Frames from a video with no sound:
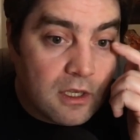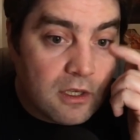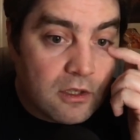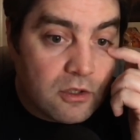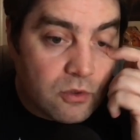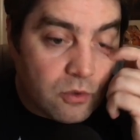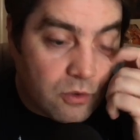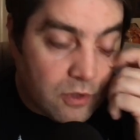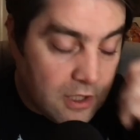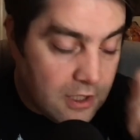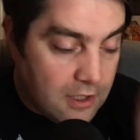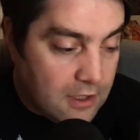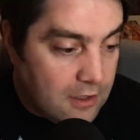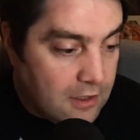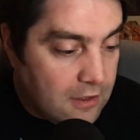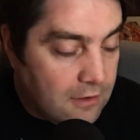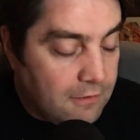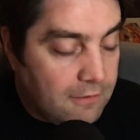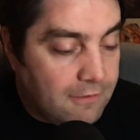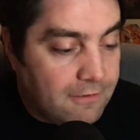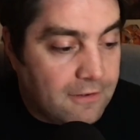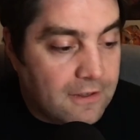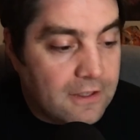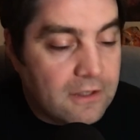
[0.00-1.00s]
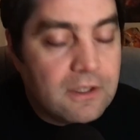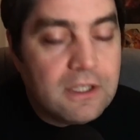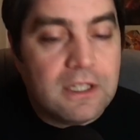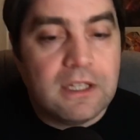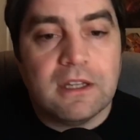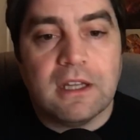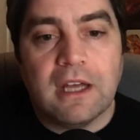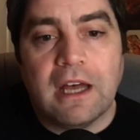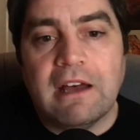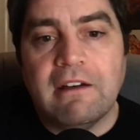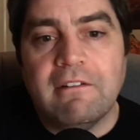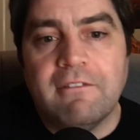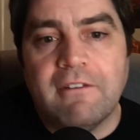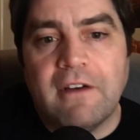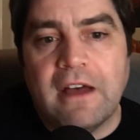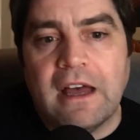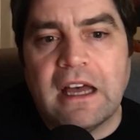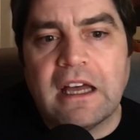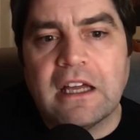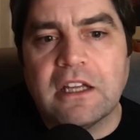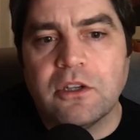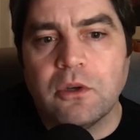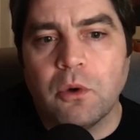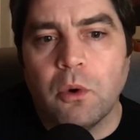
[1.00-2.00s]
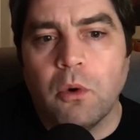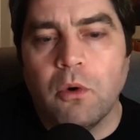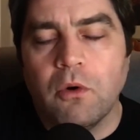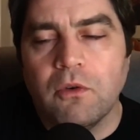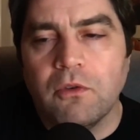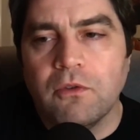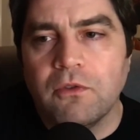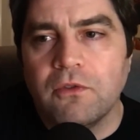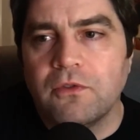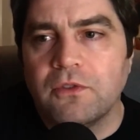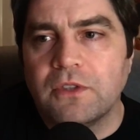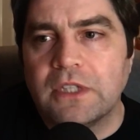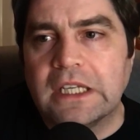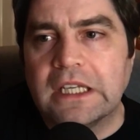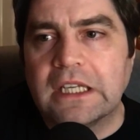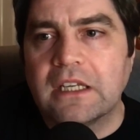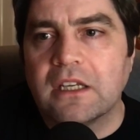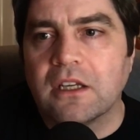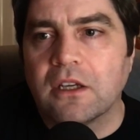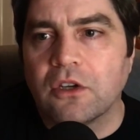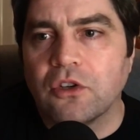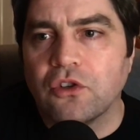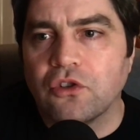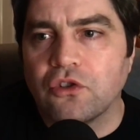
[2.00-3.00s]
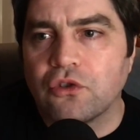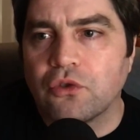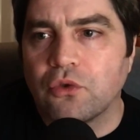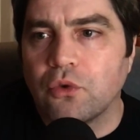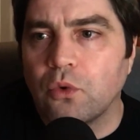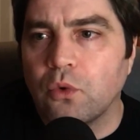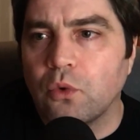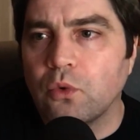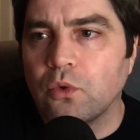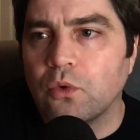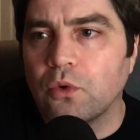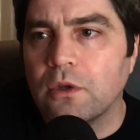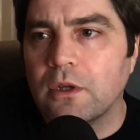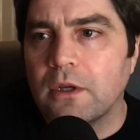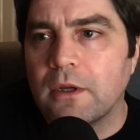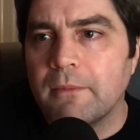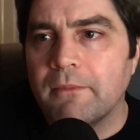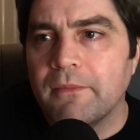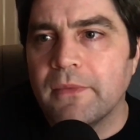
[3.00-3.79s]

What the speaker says: So the feeling that I've had of taking control